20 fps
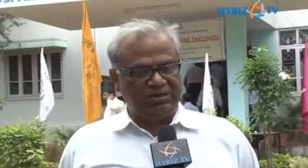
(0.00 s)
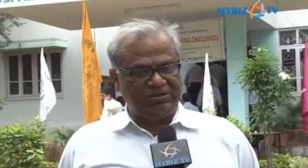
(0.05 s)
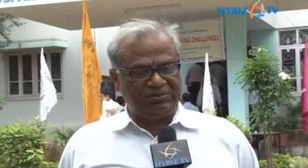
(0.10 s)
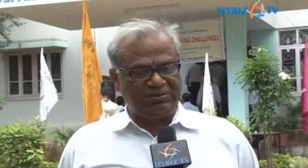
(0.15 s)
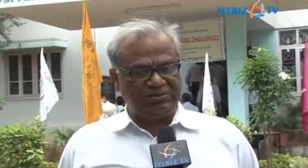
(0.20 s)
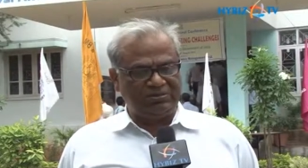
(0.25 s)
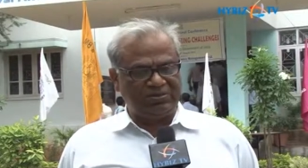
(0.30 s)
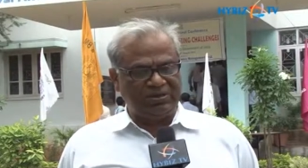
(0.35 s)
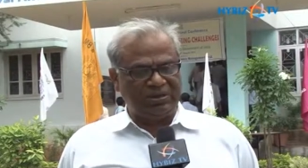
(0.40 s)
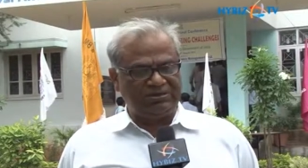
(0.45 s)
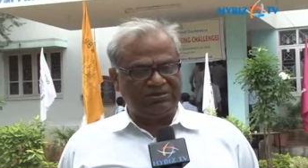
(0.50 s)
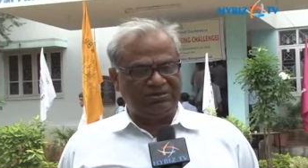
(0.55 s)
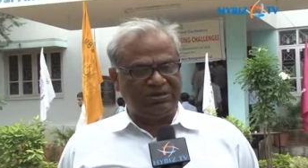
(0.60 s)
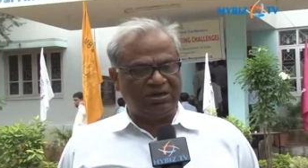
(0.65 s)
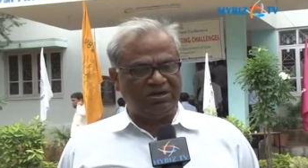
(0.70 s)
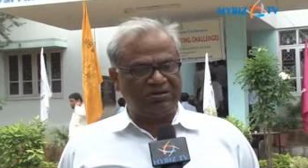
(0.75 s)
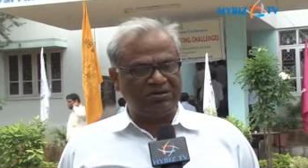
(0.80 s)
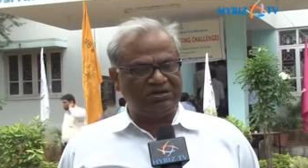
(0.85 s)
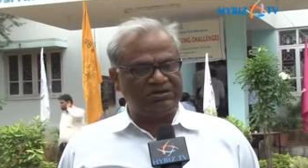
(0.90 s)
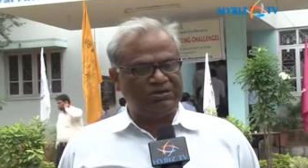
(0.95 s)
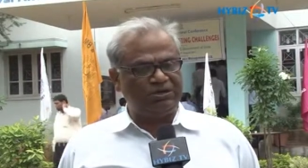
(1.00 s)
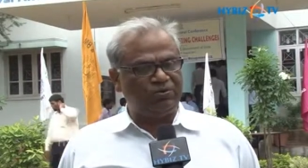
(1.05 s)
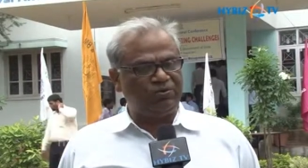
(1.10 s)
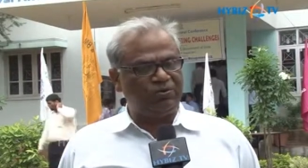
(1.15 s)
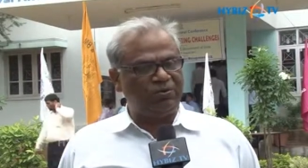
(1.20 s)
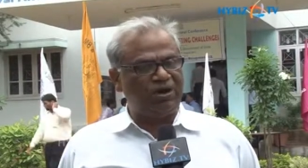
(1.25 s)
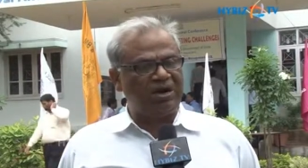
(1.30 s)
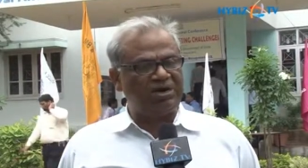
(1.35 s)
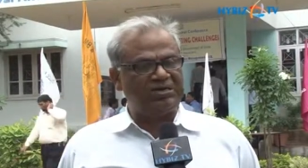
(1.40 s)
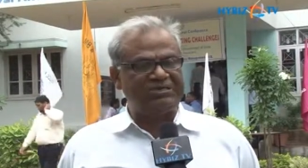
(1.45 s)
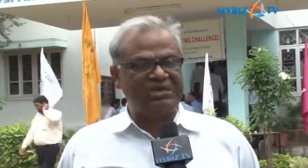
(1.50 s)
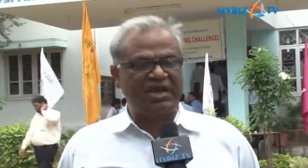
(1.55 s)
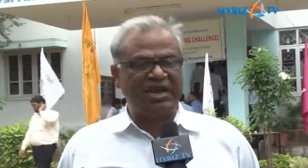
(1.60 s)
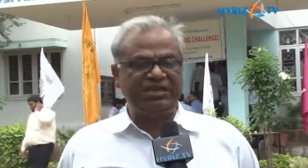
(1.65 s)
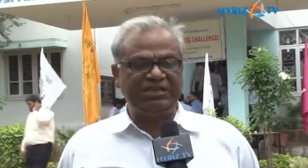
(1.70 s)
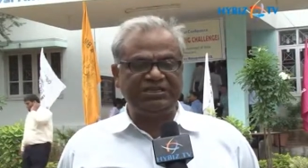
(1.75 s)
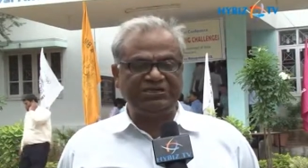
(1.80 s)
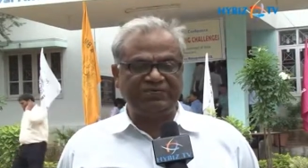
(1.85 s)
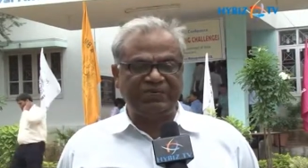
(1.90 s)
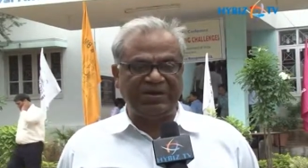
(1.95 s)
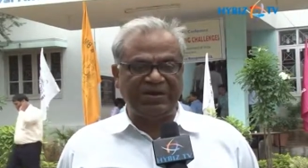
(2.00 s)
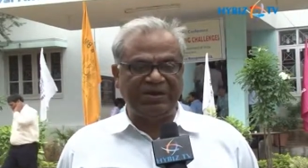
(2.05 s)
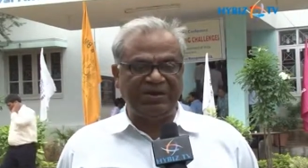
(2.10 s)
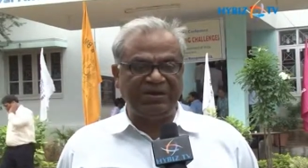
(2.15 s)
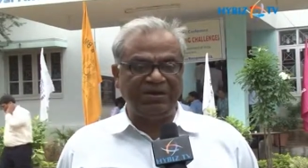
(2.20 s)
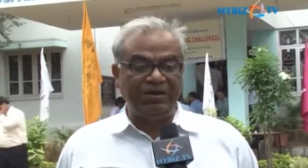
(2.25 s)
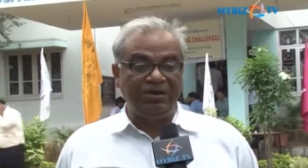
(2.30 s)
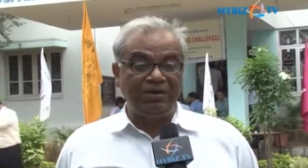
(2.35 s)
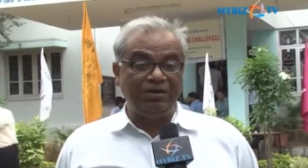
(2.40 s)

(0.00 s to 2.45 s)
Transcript: So as long as you do not satisfy